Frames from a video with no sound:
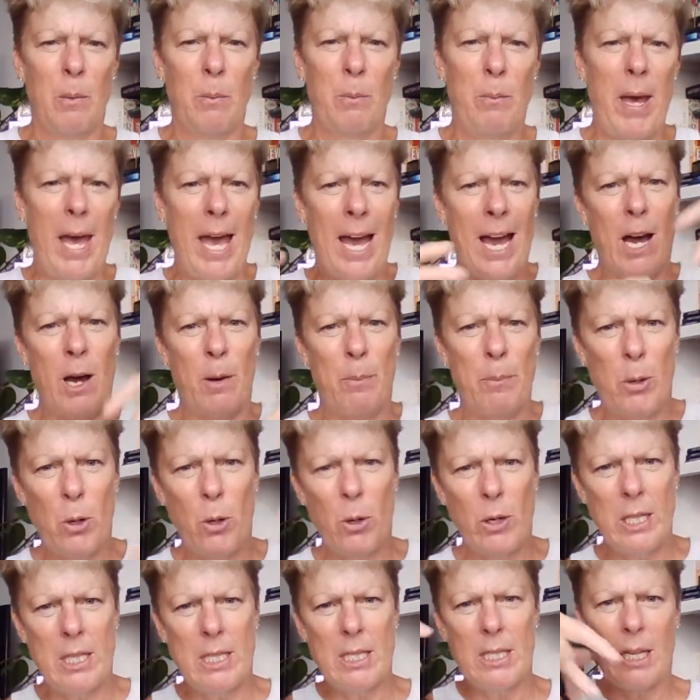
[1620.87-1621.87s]

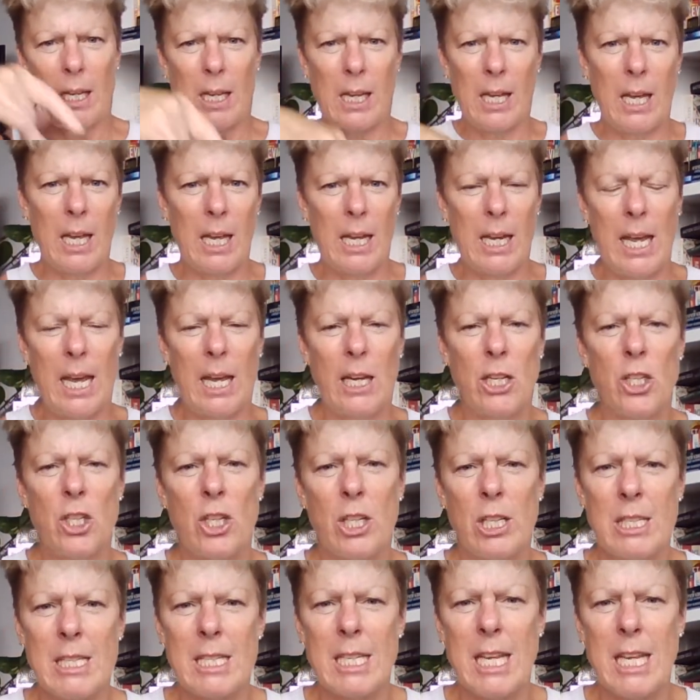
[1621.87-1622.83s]
PowerPoints and connections